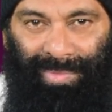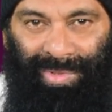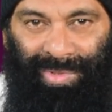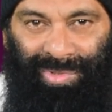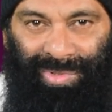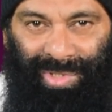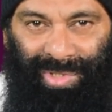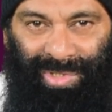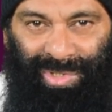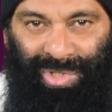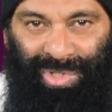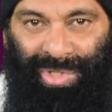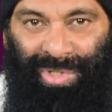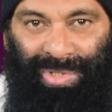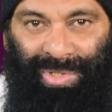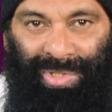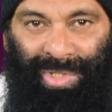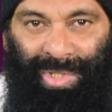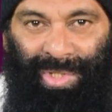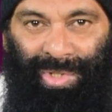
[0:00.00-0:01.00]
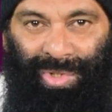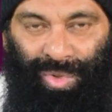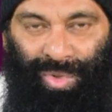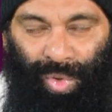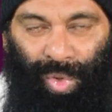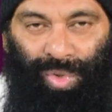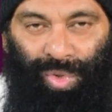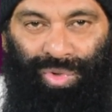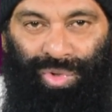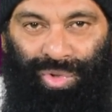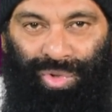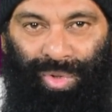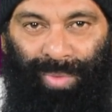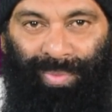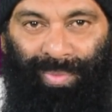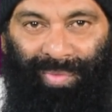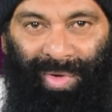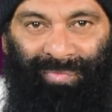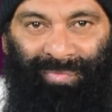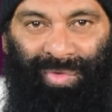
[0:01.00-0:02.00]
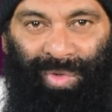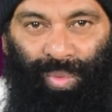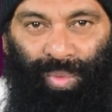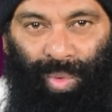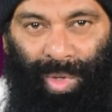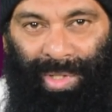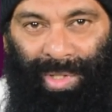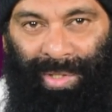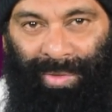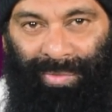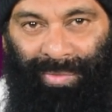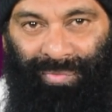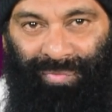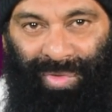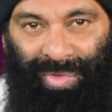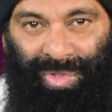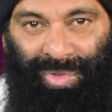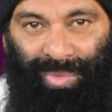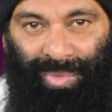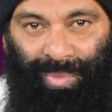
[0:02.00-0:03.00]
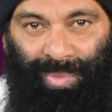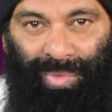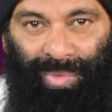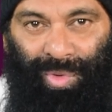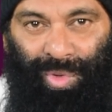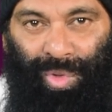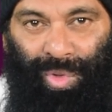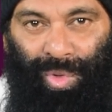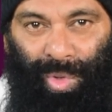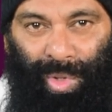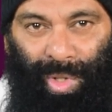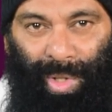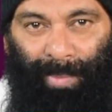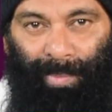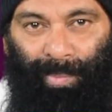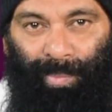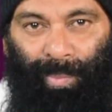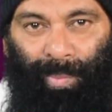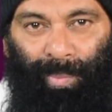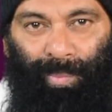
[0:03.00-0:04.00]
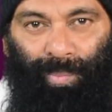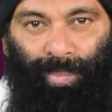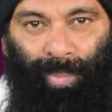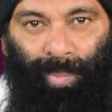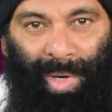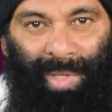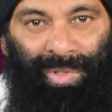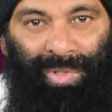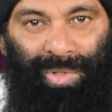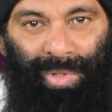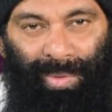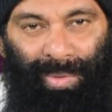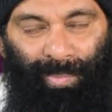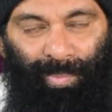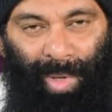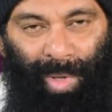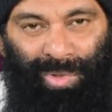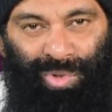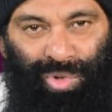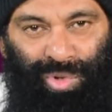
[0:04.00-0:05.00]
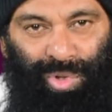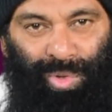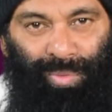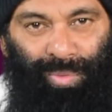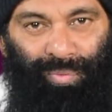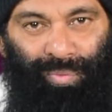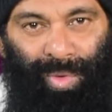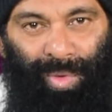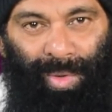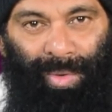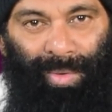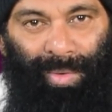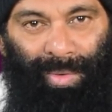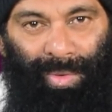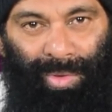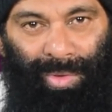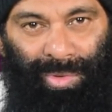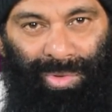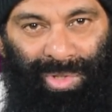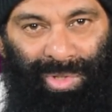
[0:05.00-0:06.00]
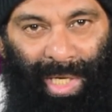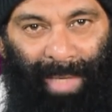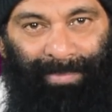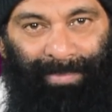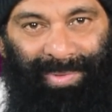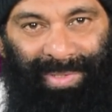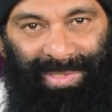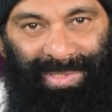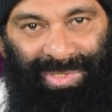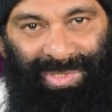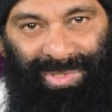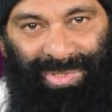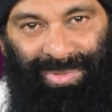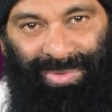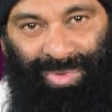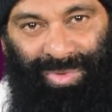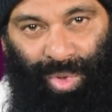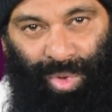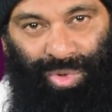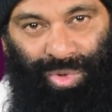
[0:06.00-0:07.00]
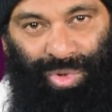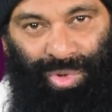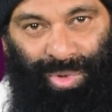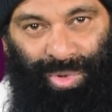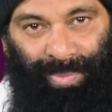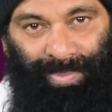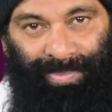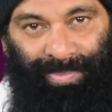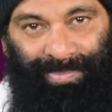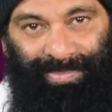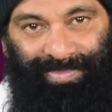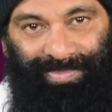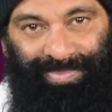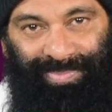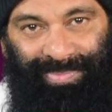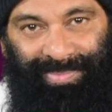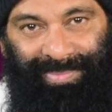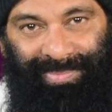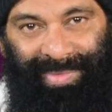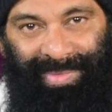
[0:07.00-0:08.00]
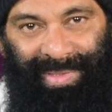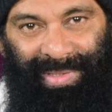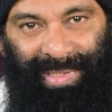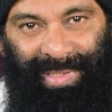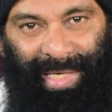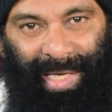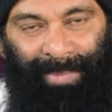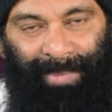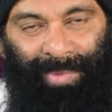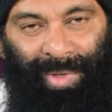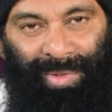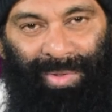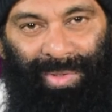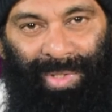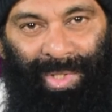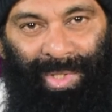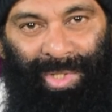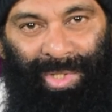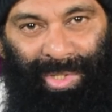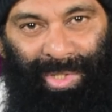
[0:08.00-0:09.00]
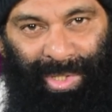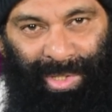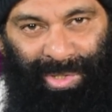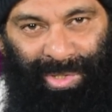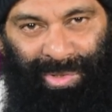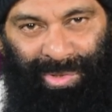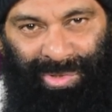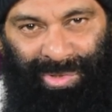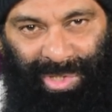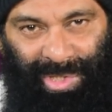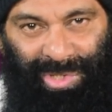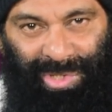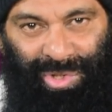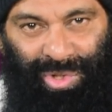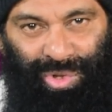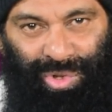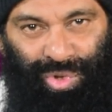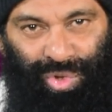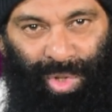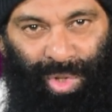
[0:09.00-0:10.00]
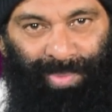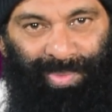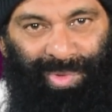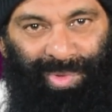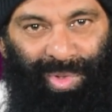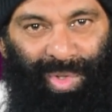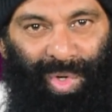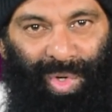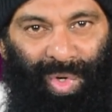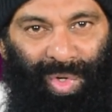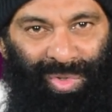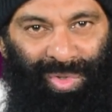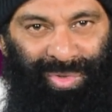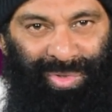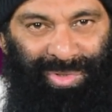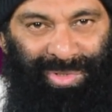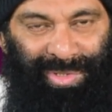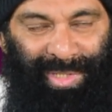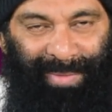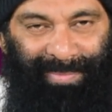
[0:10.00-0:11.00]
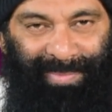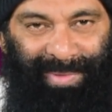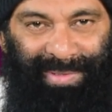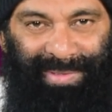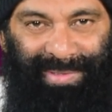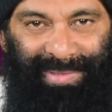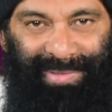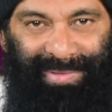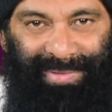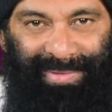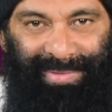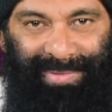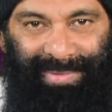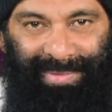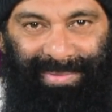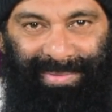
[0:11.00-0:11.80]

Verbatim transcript: injection non-stop every 1 hour with a bunch of tablets non-stop. He came out, he just dropped all the tablets.